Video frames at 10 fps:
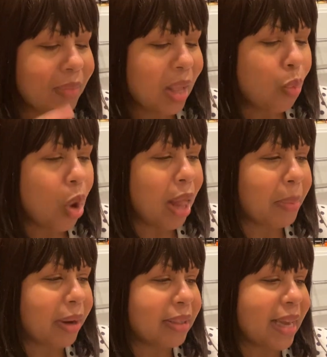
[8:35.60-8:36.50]

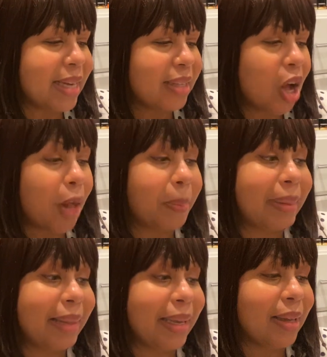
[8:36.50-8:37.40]
Walmart. It's called
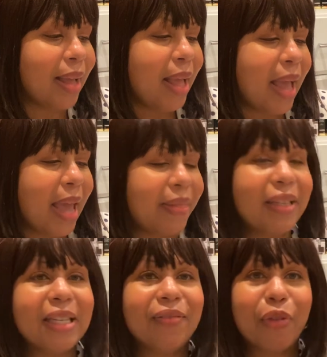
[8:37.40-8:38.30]
Plink, and
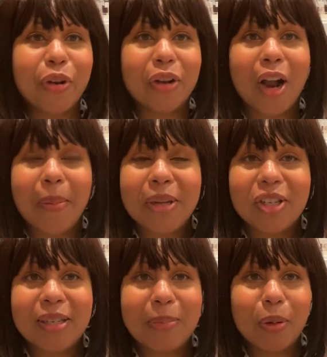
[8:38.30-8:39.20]
this is for your garbage
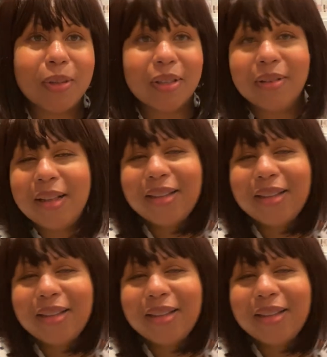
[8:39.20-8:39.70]
disposal.